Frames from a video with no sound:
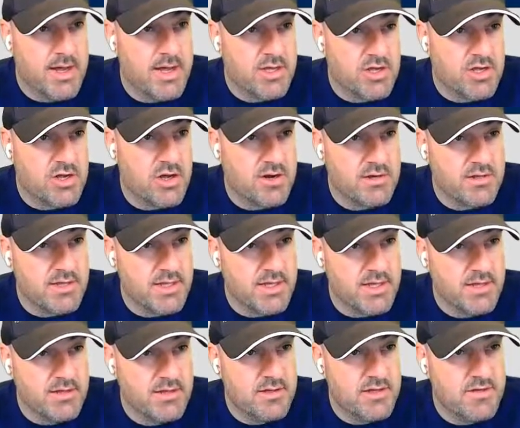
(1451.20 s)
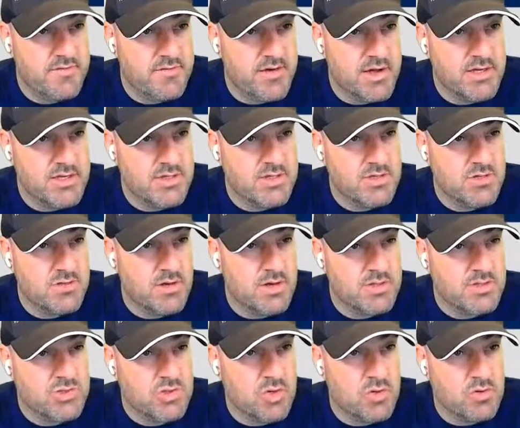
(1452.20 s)
currently, if I do a
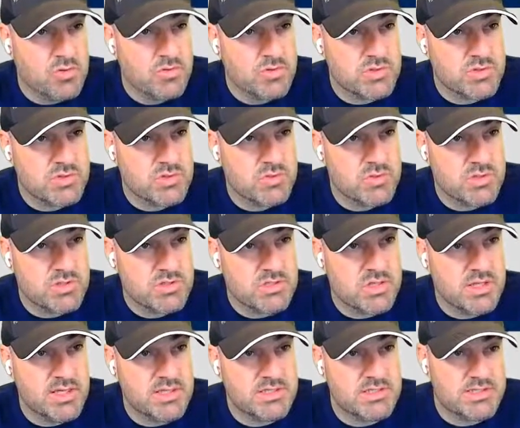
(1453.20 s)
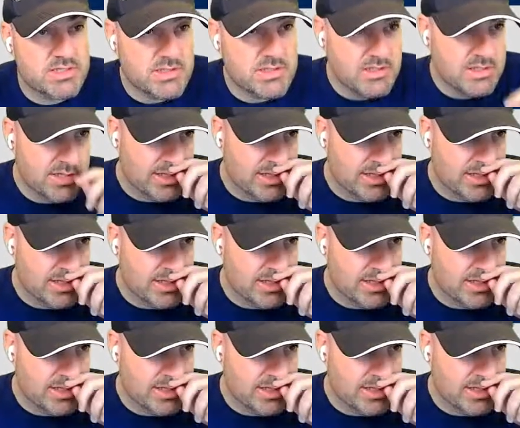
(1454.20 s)
Choco source list,